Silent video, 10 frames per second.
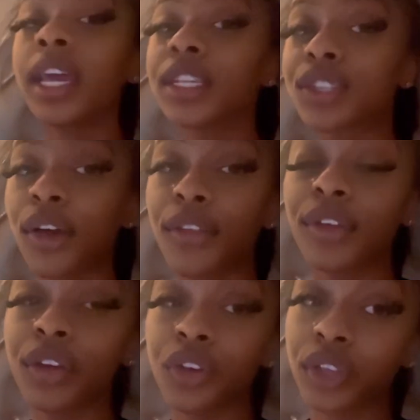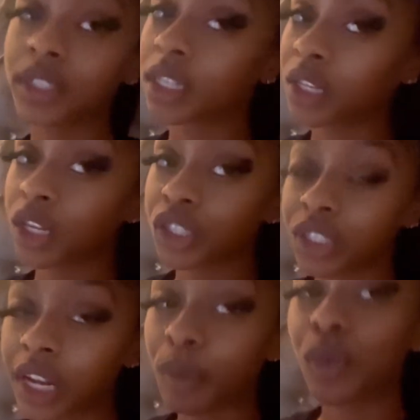It's called the Girlies
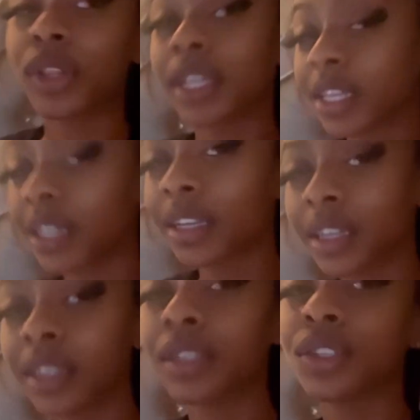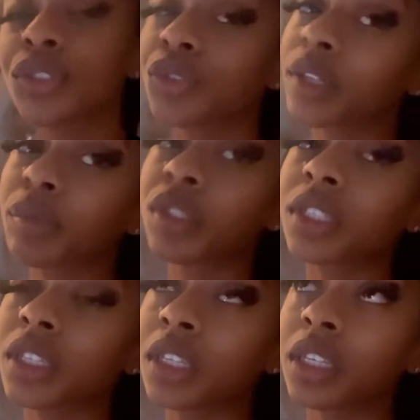Collection. I will link it in the
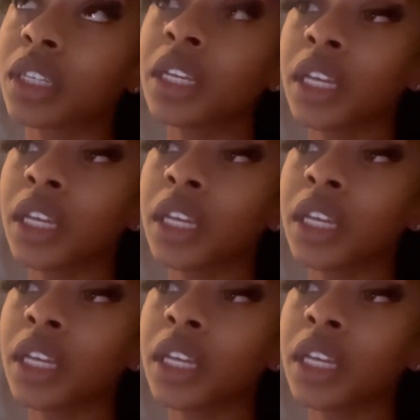description